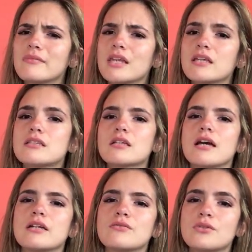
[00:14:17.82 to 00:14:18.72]
it's
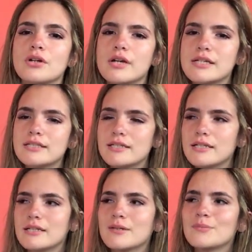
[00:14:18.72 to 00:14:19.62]
kind of
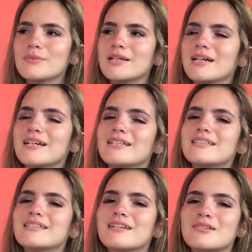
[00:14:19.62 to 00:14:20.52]
crazy
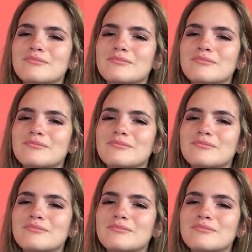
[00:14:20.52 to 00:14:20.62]
because